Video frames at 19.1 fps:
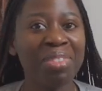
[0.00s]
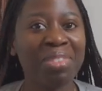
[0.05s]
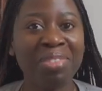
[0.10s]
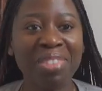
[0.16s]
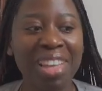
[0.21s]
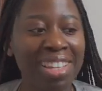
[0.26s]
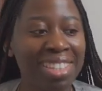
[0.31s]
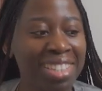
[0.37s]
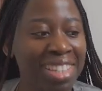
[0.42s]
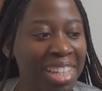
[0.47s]

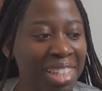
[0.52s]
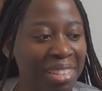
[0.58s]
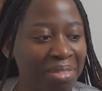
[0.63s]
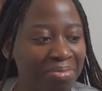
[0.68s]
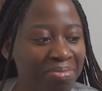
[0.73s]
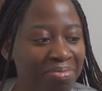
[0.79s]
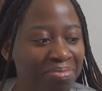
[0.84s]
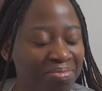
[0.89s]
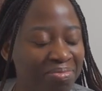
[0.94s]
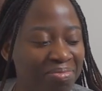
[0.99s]
That's it.
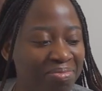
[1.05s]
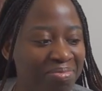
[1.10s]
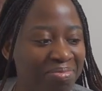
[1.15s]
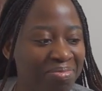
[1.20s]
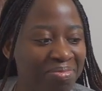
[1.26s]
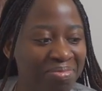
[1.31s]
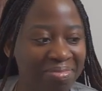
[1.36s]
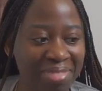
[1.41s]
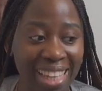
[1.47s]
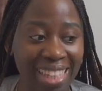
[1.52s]

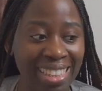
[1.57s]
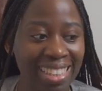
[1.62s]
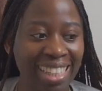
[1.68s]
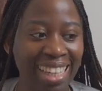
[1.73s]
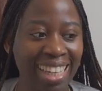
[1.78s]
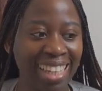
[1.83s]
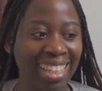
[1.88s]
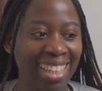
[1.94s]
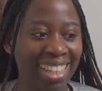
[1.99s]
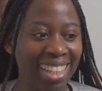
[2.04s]
That's
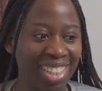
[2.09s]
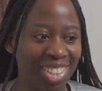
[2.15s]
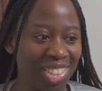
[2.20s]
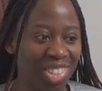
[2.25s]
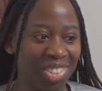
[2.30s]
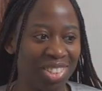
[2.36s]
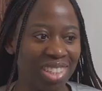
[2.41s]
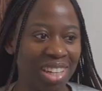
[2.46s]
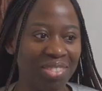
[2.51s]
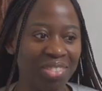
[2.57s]
it.
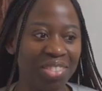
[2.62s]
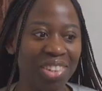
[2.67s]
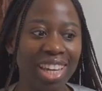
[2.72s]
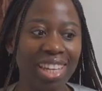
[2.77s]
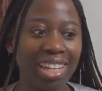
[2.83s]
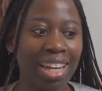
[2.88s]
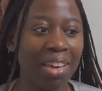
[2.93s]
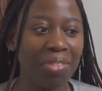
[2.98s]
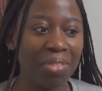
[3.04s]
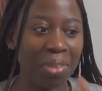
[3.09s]
Literally, I'm
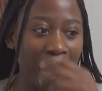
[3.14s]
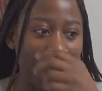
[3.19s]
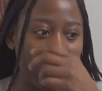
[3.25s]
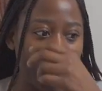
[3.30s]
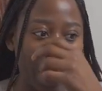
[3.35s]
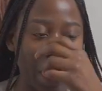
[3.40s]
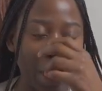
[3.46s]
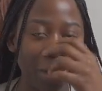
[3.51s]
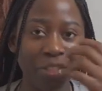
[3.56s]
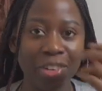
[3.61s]
going. I'm going
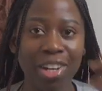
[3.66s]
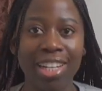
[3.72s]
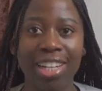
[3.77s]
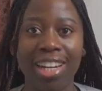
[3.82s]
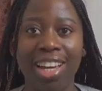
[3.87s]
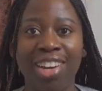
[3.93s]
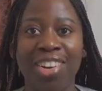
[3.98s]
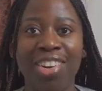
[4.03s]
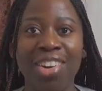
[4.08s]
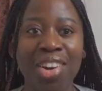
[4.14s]
live right
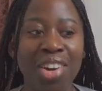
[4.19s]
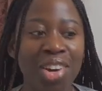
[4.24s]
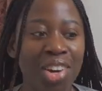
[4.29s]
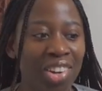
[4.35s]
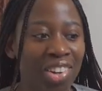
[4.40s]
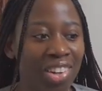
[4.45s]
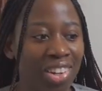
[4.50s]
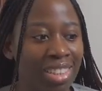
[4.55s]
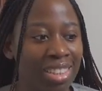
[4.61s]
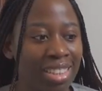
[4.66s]
now
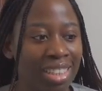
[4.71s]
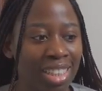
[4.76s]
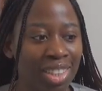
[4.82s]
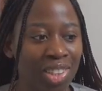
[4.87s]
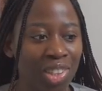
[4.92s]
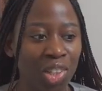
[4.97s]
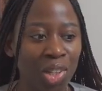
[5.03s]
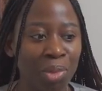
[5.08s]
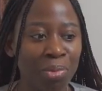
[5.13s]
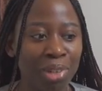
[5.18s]
on
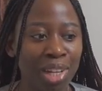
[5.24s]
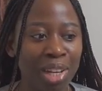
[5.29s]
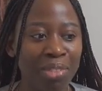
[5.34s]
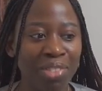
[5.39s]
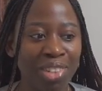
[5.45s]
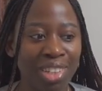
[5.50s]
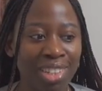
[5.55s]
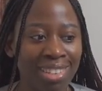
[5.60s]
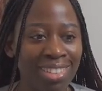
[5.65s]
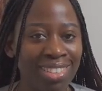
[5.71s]
TikTok, but I'm
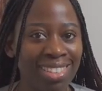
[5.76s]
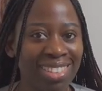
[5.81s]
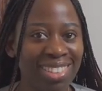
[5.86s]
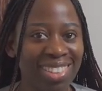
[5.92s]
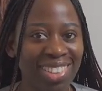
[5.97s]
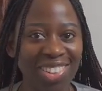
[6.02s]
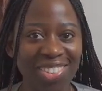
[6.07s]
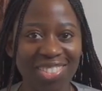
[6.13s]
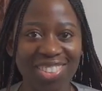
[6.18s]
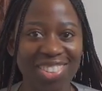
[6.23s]
gonna, you
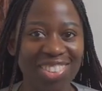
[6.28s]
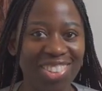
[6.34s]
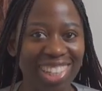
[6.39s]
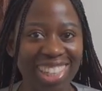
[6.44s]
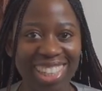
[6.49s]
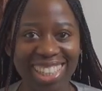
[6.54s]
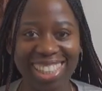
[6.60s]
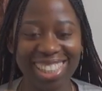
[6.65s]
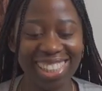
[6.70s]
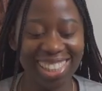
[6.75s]
know, be
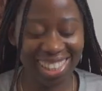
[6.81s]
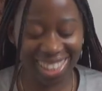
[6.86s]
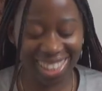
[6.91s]
doing.